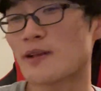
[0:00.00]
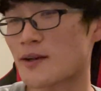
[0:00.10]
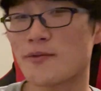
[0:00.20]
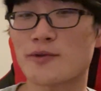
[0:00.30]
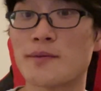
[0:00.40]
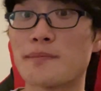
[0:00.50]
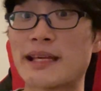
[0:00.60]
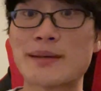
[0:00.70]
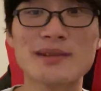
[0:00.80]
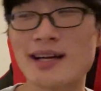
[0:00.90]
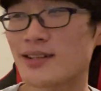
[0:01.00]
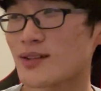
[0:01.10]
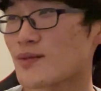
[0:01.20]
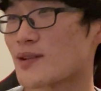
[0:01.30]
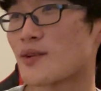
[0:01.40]
like for the meme kind
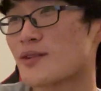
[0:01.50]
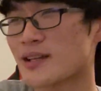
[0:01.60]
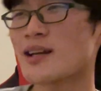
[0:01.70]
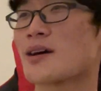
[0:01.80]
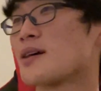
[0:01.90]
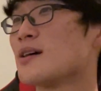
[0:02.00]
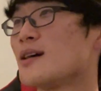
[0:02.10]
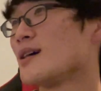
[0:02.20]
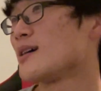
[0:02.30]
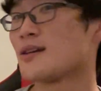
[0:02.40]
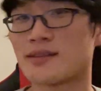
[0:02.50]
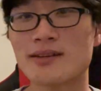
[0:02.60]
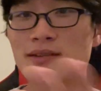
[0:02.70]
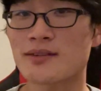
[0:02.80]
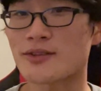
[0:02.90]
of, and I was like, yeah,
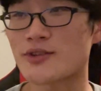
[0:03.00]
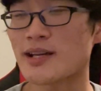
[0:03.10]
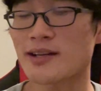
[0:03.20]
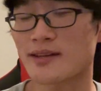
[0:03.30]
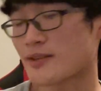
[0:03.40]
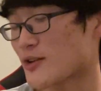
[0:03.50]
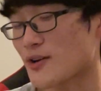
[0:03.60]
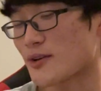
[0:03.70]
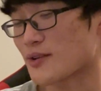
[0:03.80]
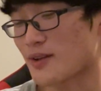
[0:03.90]
this is a jank chart.